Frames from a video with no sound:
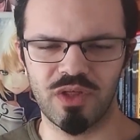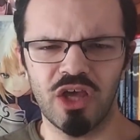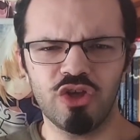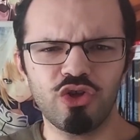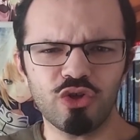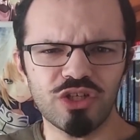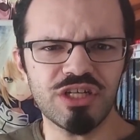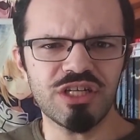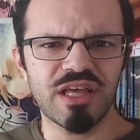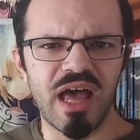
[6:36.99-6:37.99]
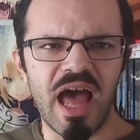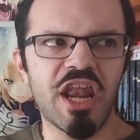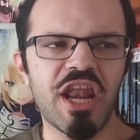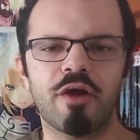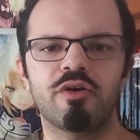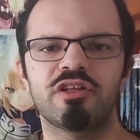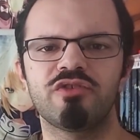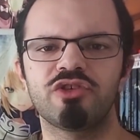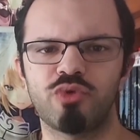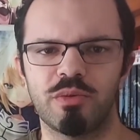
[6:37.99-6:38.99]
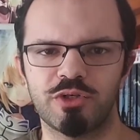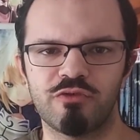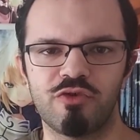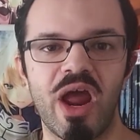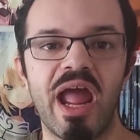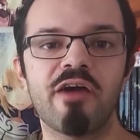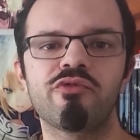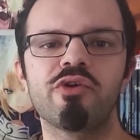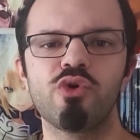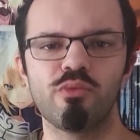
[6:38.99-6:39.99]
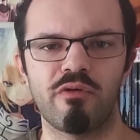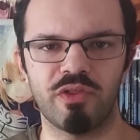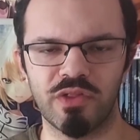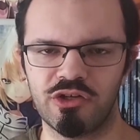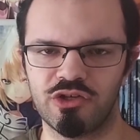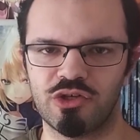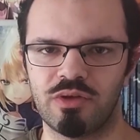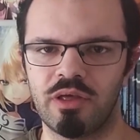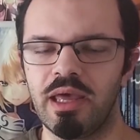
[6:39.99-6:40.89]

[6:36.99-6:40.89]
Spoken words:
You don't need a narrative description for every room of the dungeon.